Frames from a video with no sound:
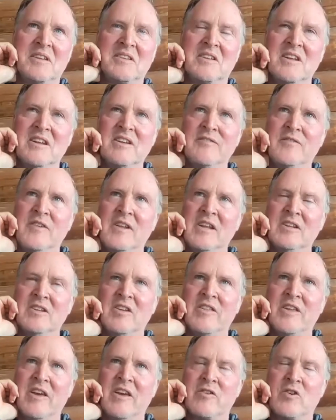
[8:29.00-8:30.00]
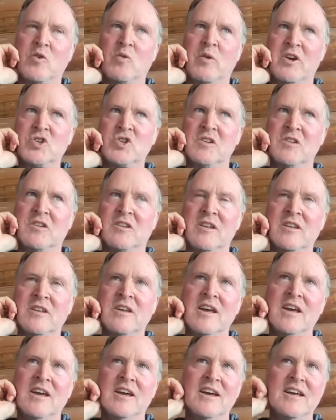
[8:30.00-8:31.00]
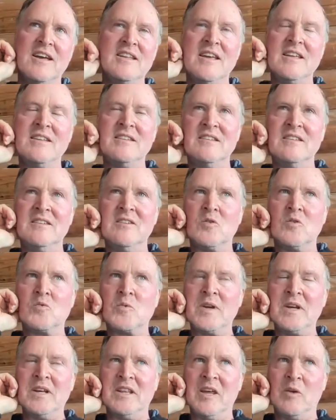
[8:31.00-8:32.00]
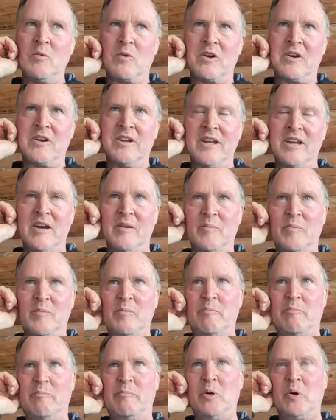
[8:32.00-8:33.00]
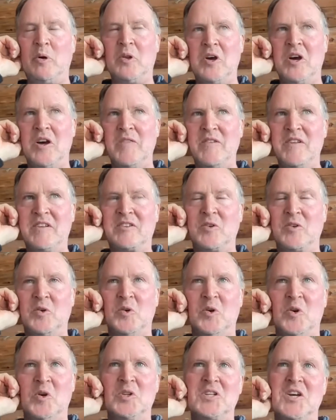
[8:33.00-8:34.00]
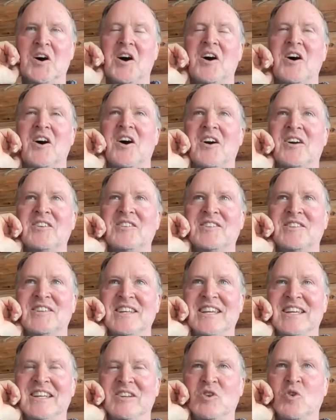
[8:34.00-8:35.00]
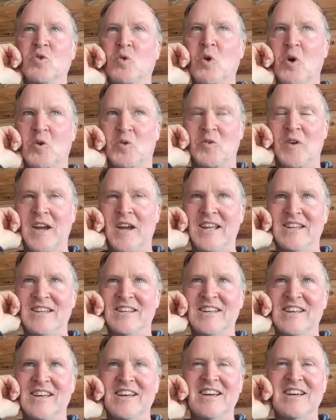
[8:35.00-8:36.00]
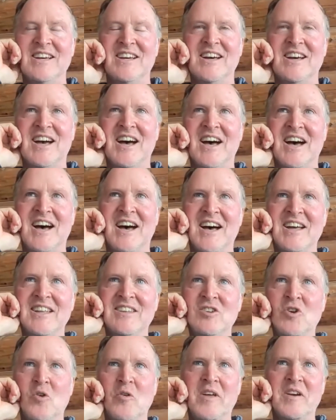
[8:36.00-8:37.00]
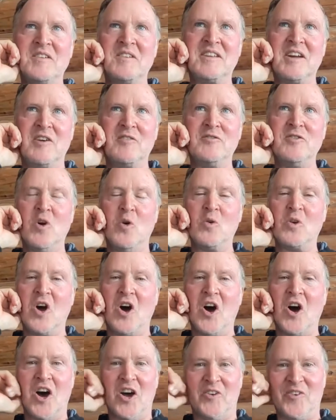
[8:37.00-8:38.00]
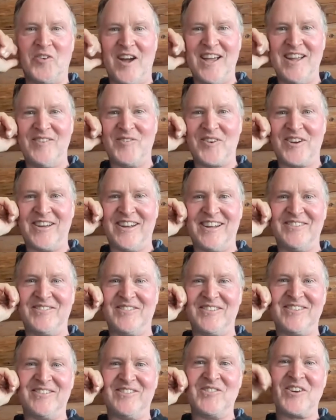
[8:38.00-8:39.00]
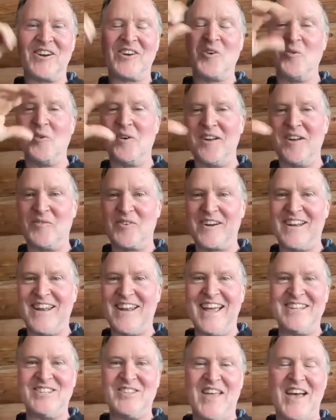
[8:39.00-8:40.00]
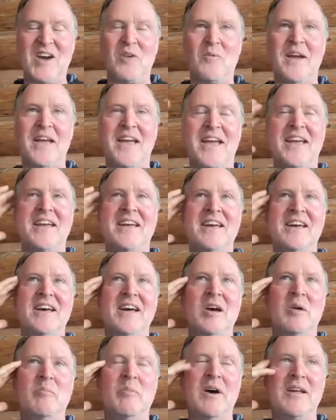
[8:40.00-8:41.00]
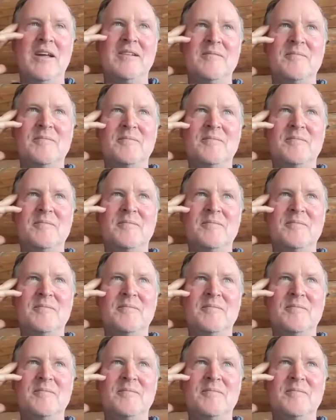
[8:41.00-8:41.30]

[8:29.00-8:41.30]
going to fit into the other questions, and really we're going to pull on this old Augustine quote, right? Know thyself, know God, right? We're going to head that way, but